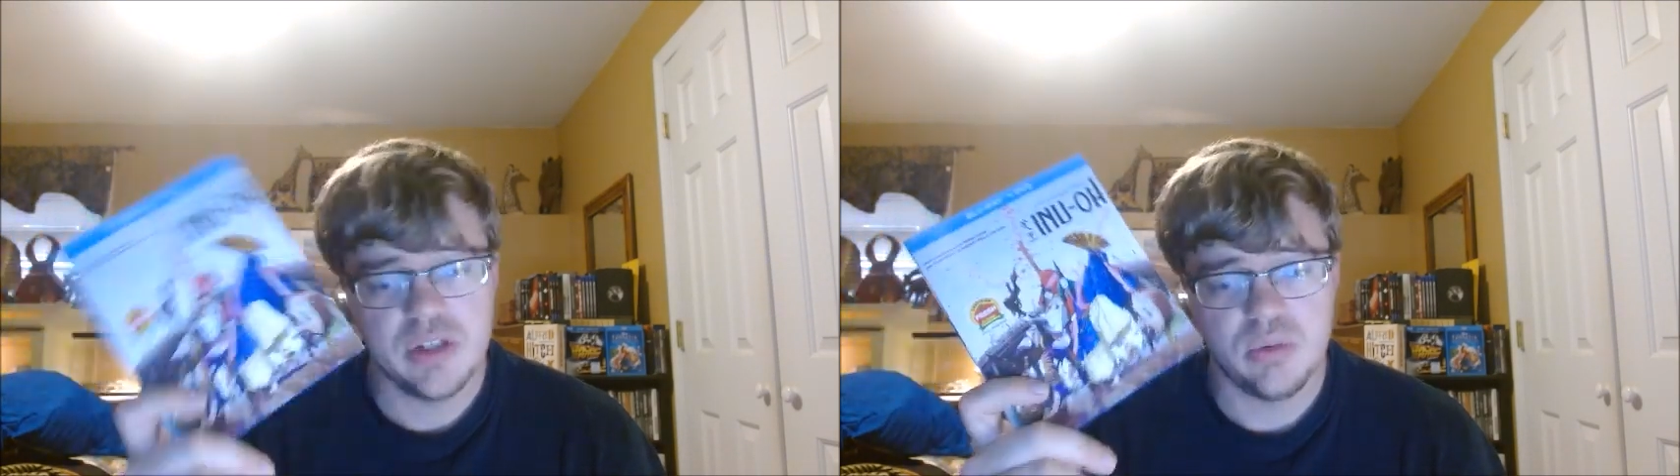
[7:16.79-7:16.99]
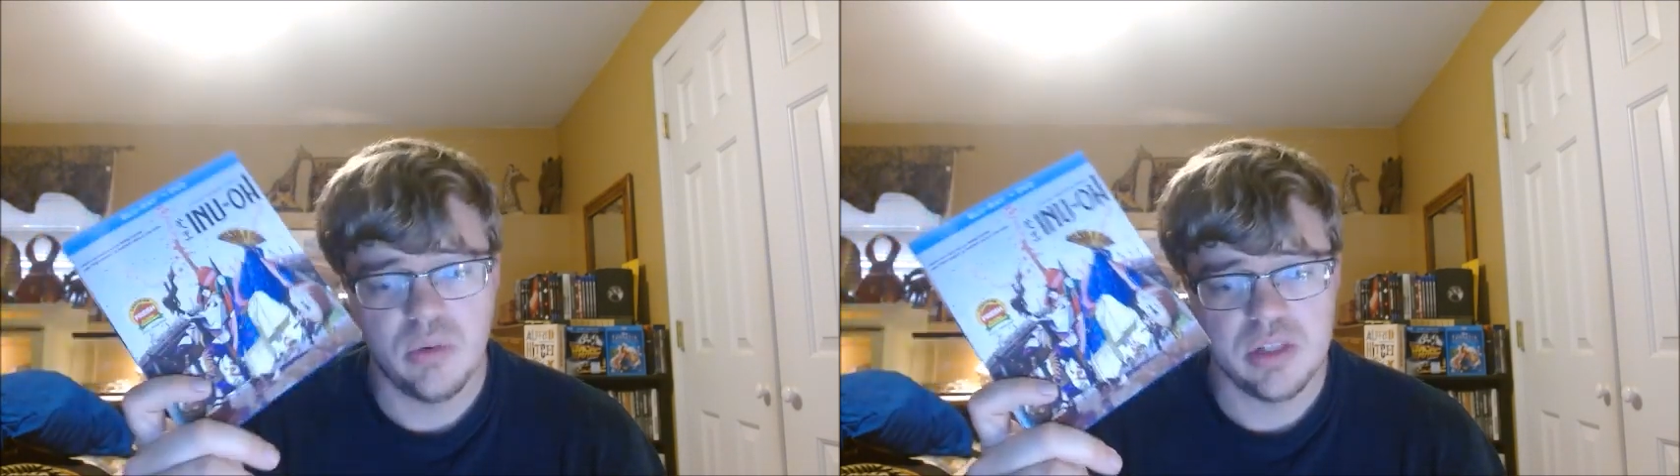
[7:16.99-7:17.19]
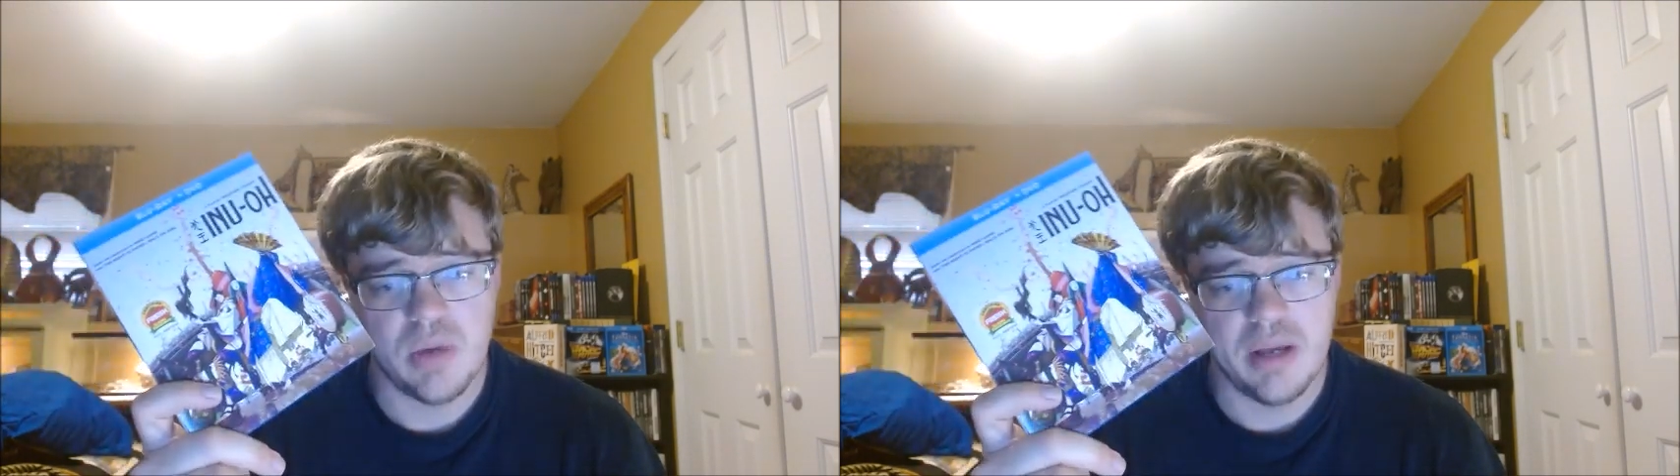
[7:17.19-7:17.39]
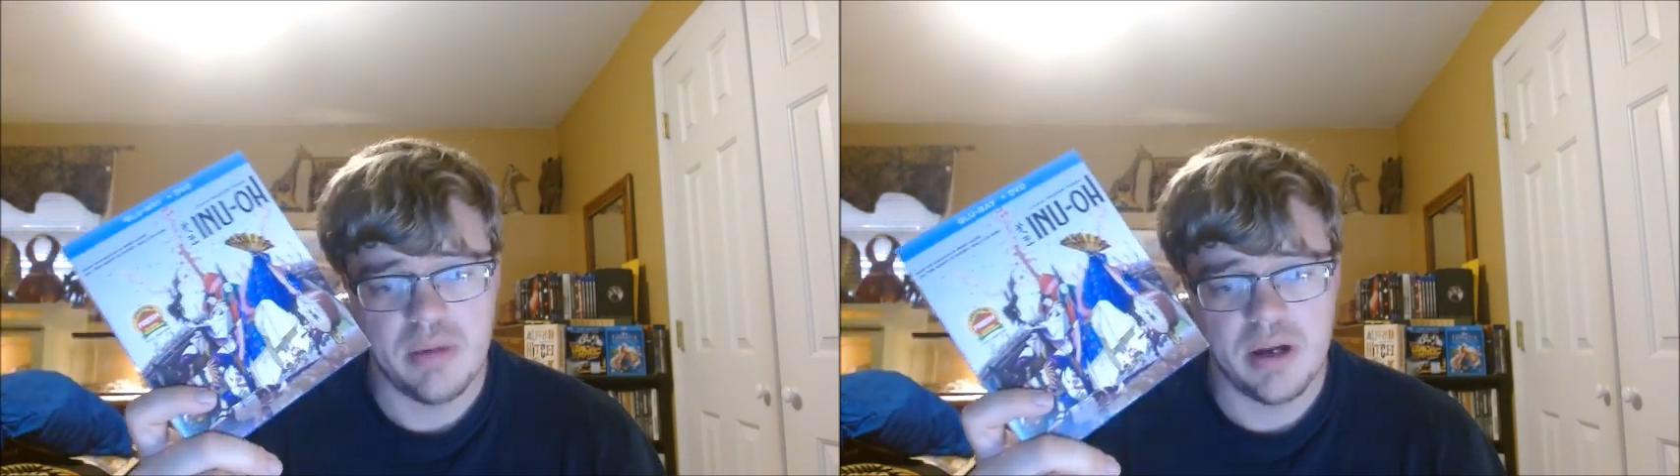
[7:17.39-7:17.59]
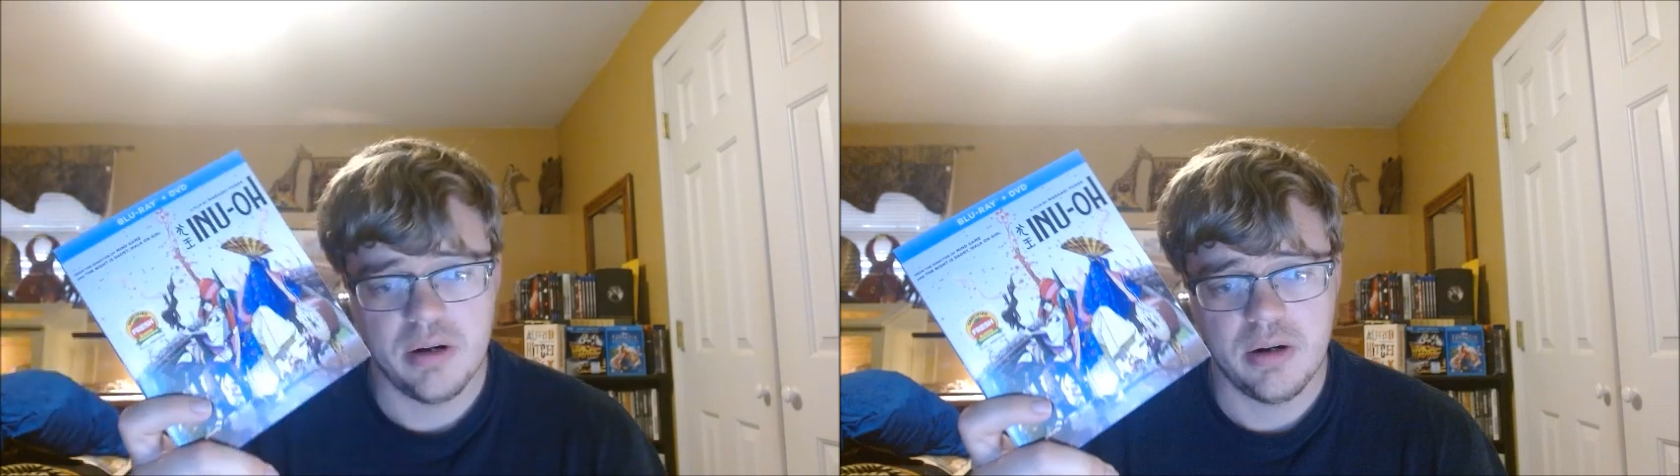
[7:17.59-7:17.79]
this one is way
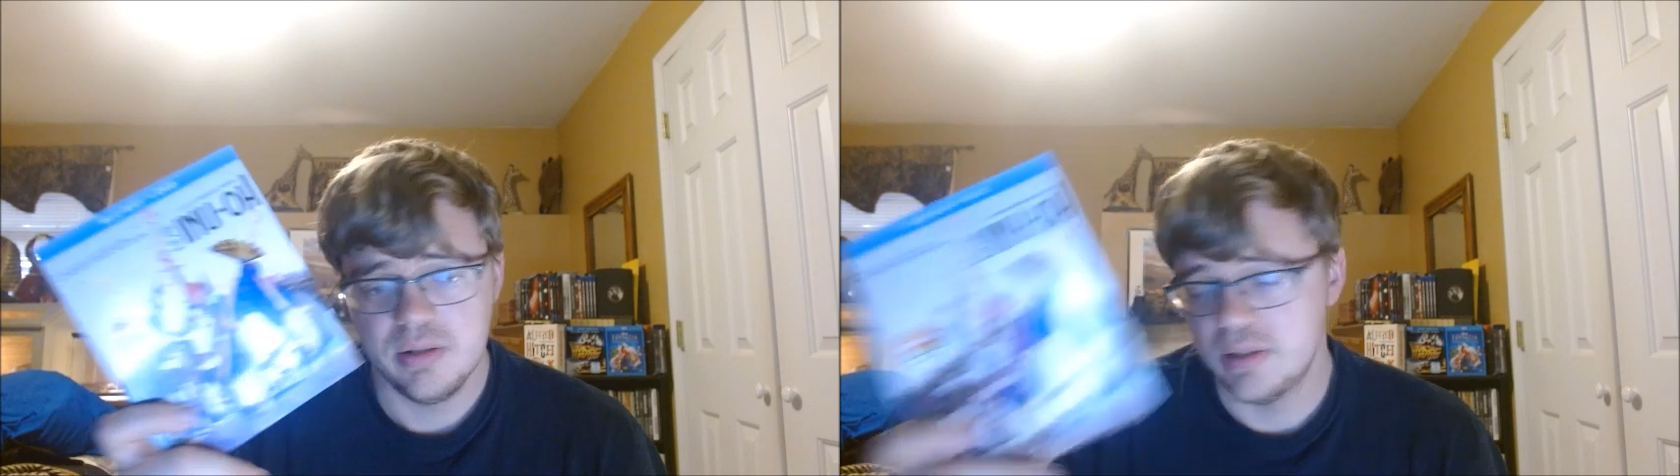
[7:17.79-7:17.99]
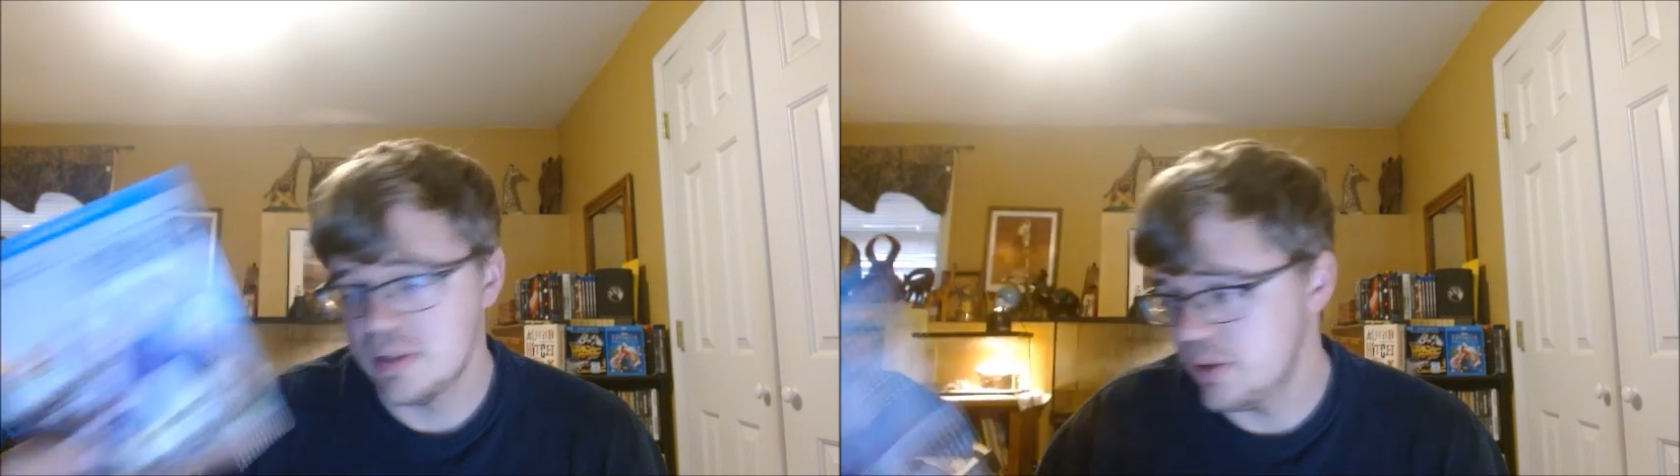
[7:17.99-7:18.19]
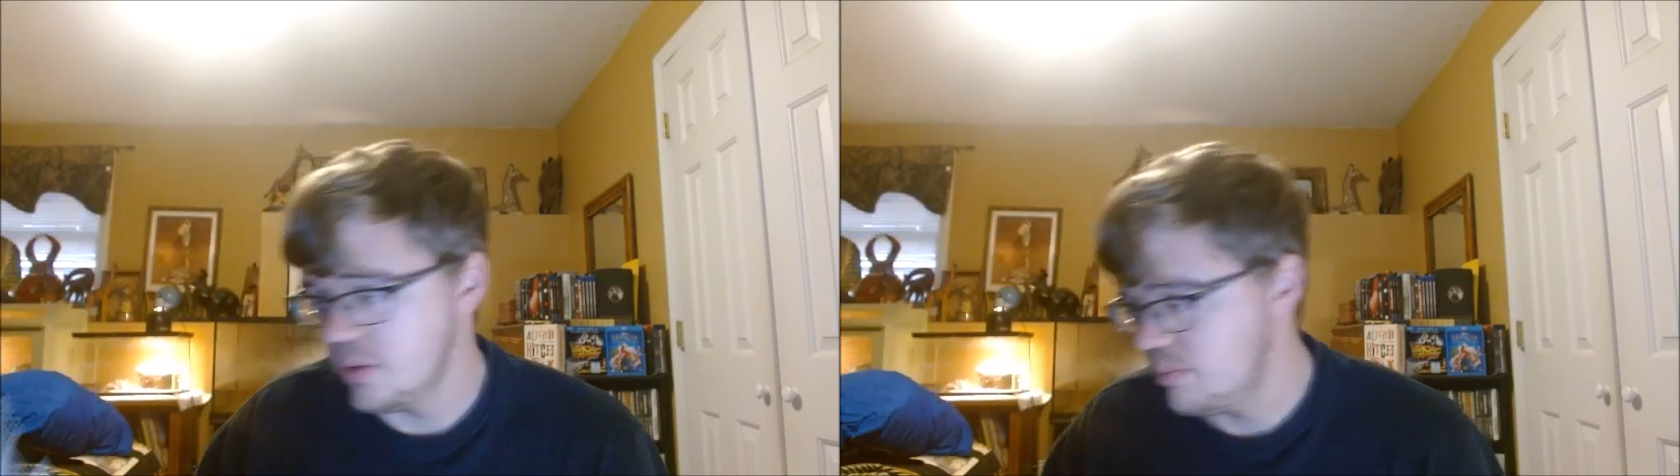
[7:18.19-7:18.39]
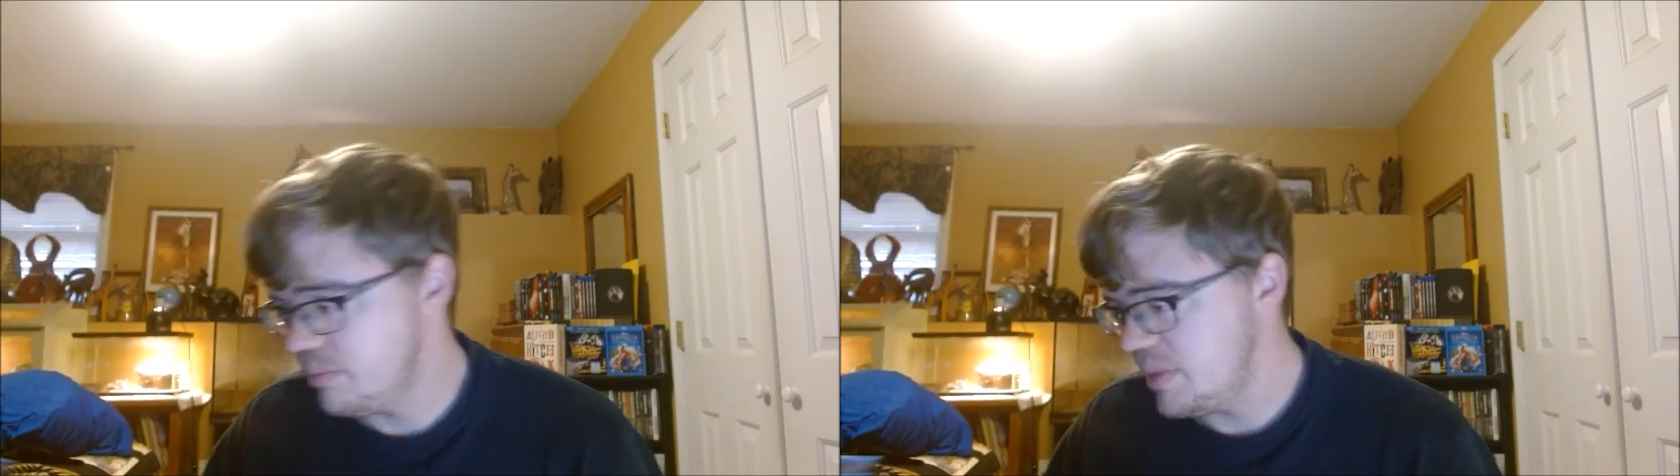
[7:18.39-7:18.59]
better, so...